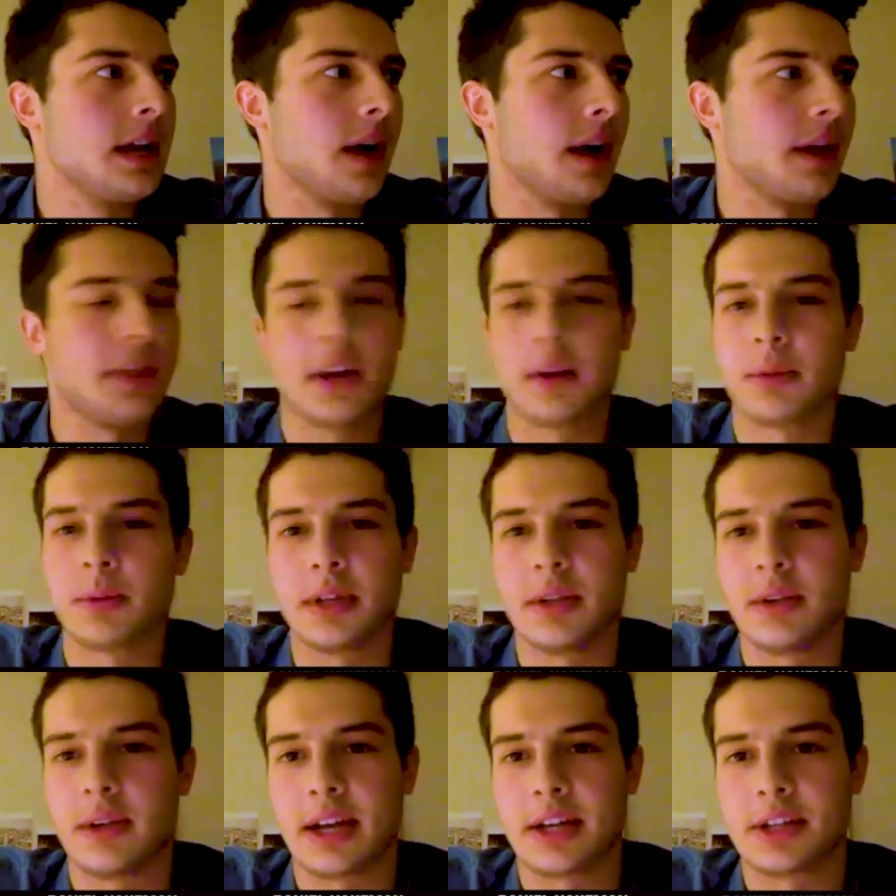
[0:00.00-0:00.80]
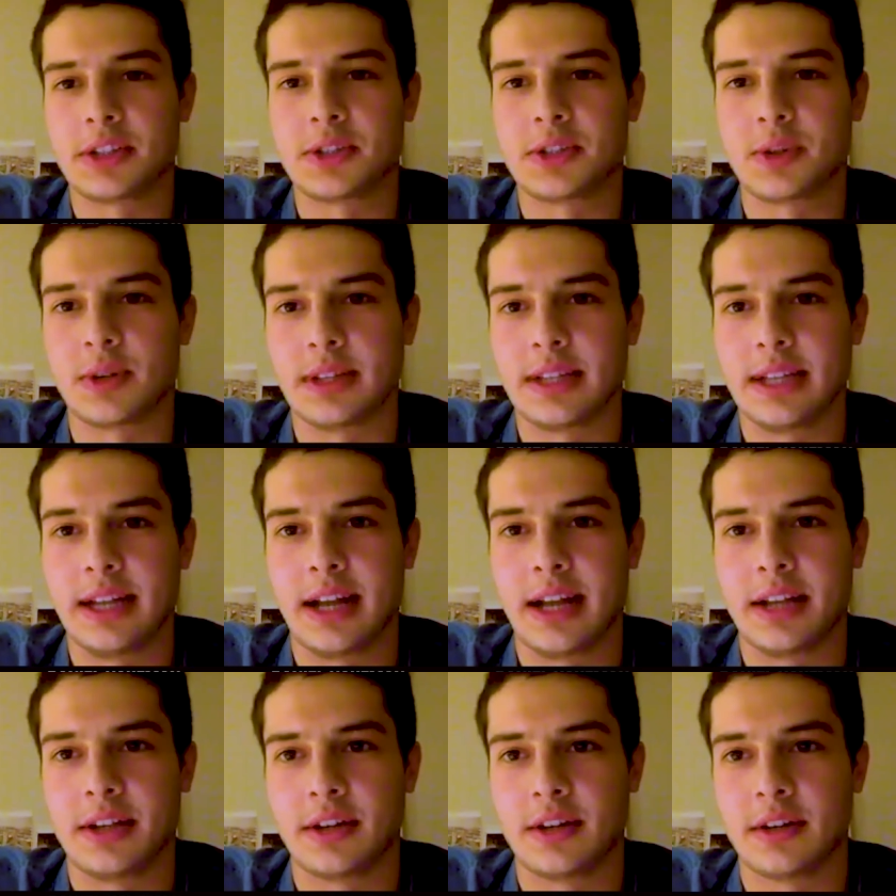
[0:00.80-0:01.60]
I think really you got to just sort of lean
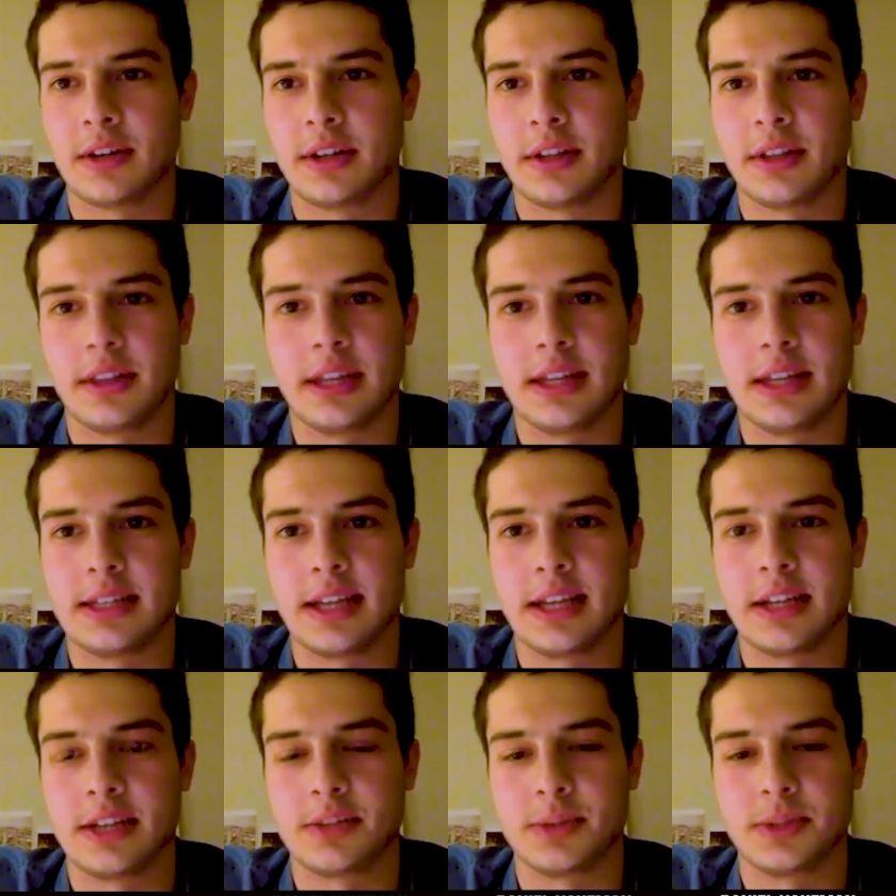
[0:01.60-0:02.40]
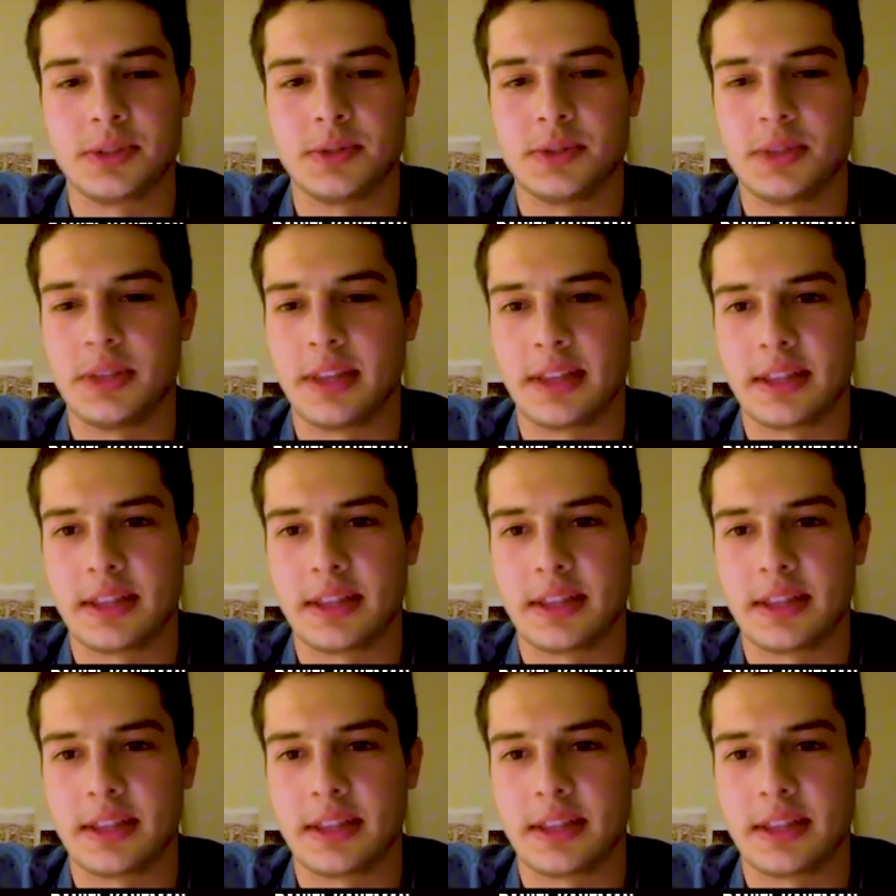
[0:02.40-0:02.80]
on the intangibles you see,